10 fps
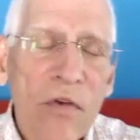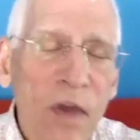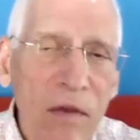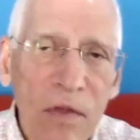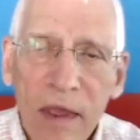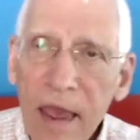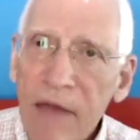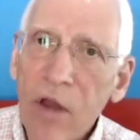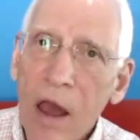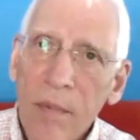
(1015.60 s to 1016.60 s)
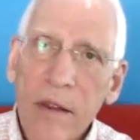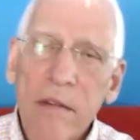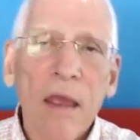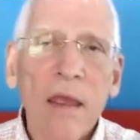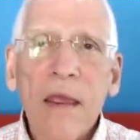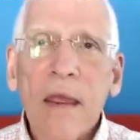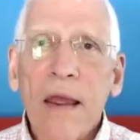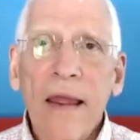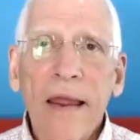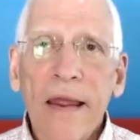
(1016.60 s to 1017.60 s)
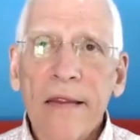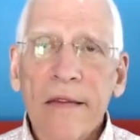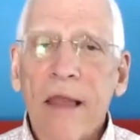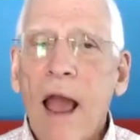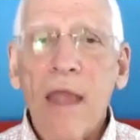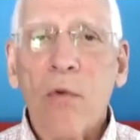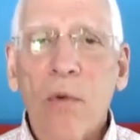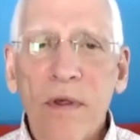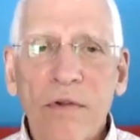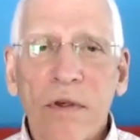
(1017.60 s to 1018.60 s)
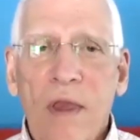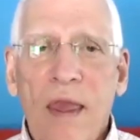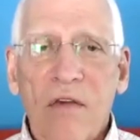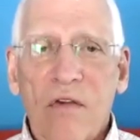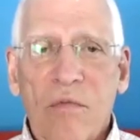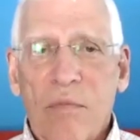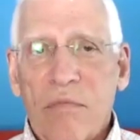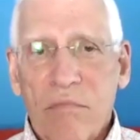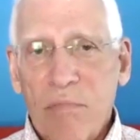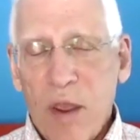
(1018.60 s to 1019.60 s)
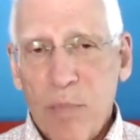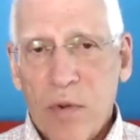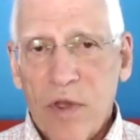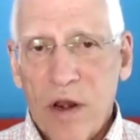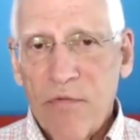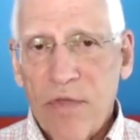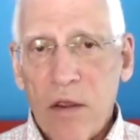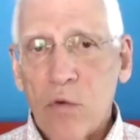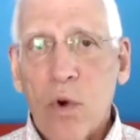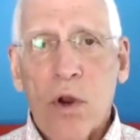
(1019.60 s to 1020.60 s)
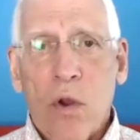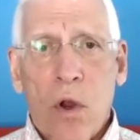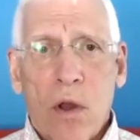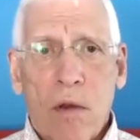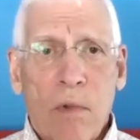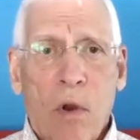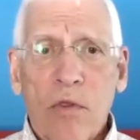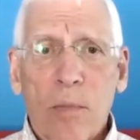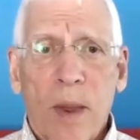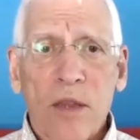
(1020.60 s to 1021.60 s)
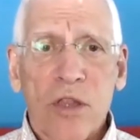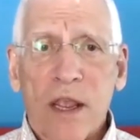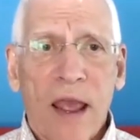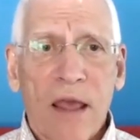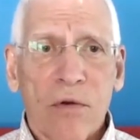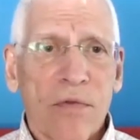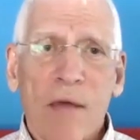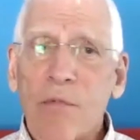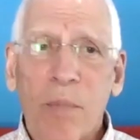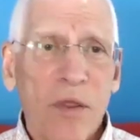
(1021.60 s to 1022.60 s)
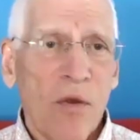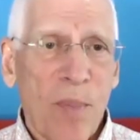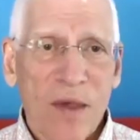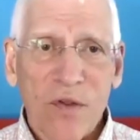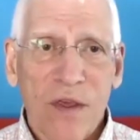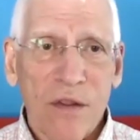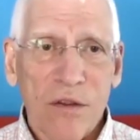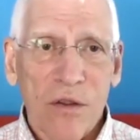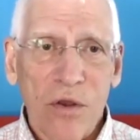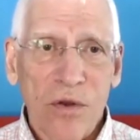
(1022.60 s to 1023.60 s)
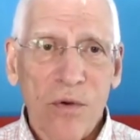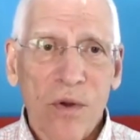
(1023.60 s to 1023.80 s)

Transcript: say they have come in, and I always ask people that if they could work on their budget together, that would be the best thing to do.